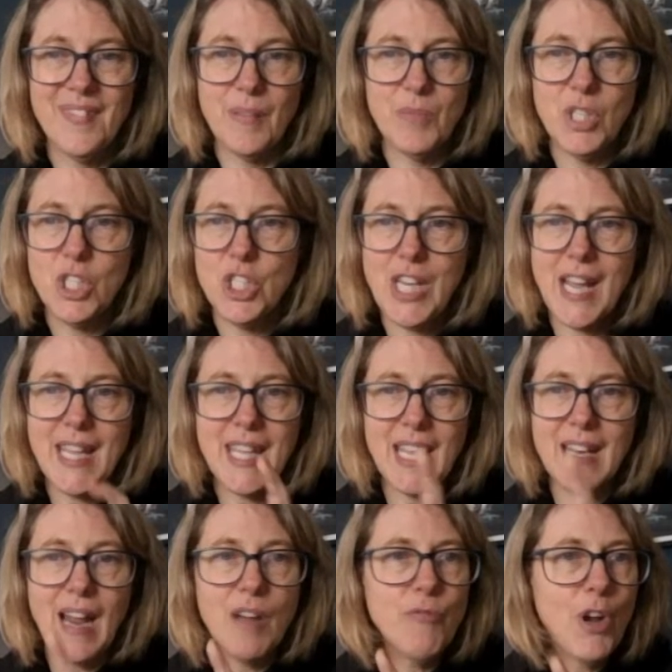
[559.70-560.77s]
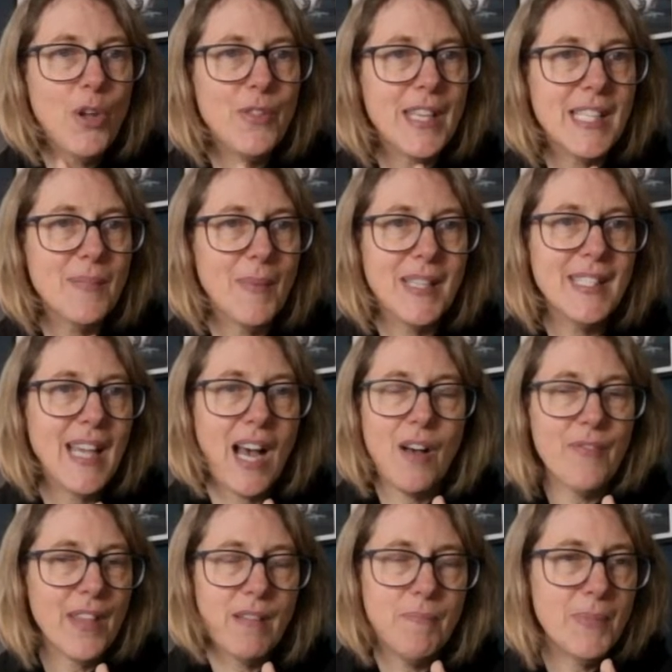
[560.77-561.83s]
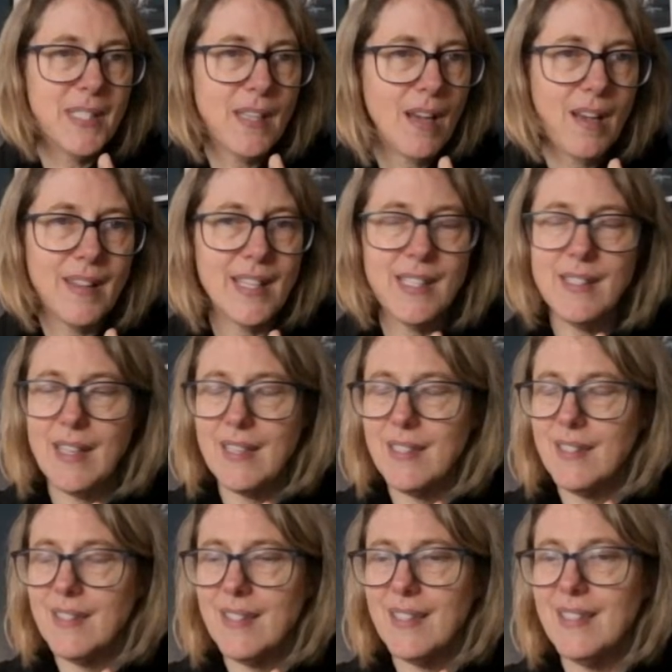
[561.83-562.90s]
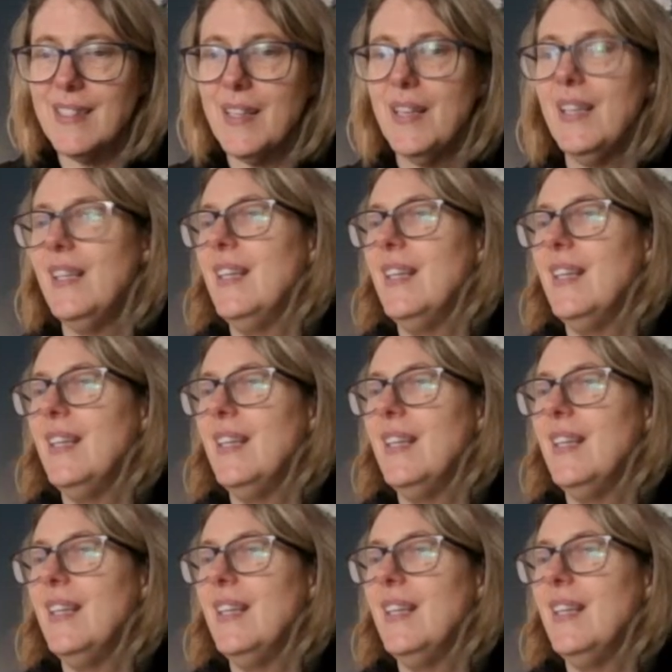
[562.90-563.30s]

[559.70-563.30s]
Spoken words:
Just checking, I wrote these myself, they're bizarre, these sentences.